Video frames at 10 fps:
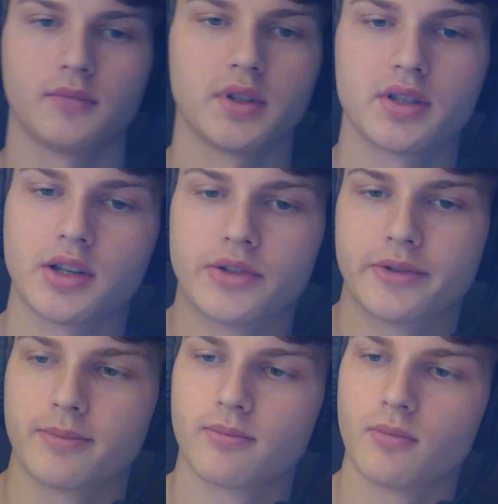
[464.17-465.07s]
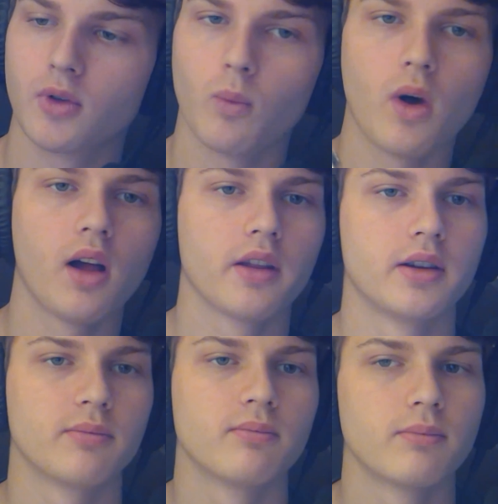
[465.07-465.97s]
It's just the
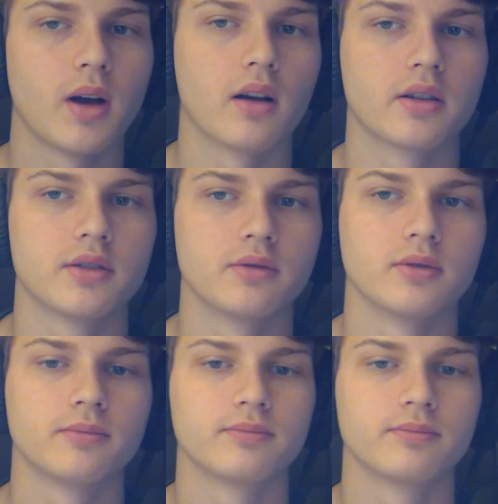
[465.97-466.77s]
wallet pocket tool.